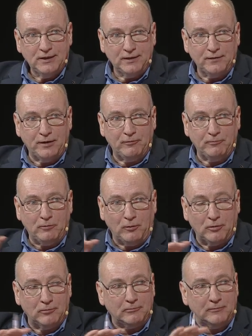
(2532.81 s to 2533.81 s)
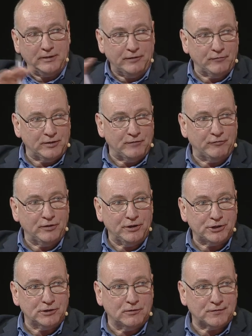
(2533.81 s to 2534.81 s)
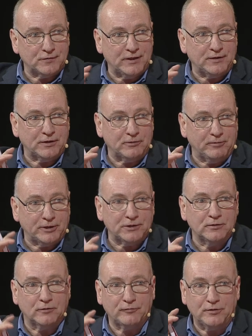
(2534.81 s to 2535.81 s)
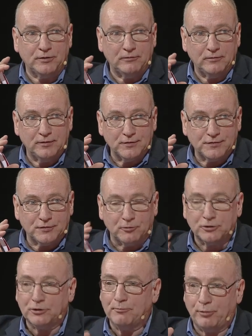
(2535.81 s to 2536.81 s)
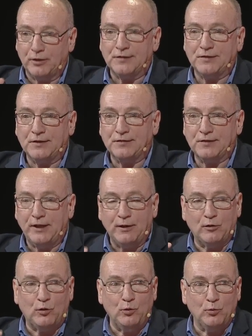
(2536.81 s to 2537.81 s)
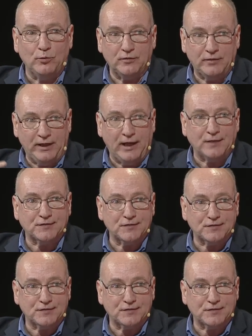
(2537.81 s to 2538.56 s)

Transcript: and they all give a definition also that the question of the social policies include the access